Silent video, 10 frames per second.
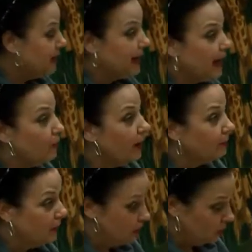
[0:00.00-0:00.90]
Now I'm
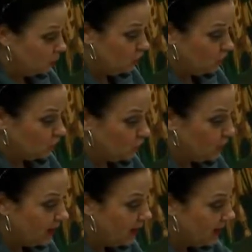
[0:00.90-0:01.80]
going to
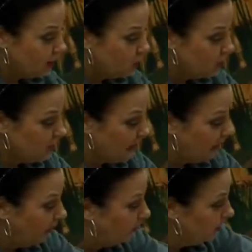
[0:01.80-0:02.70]
stretch it
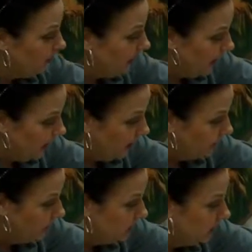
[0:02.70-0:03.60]
out. I'm
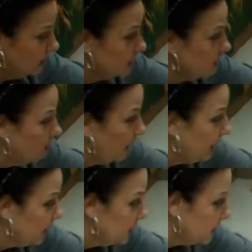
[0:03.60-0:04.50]
going to
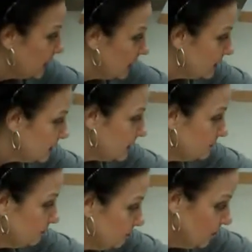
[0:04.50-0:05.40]
expand it.
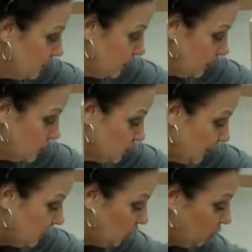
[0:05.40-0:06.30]
There's
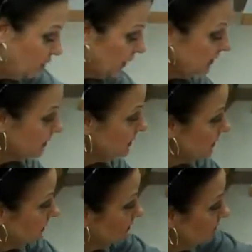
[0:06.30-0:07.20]
my units.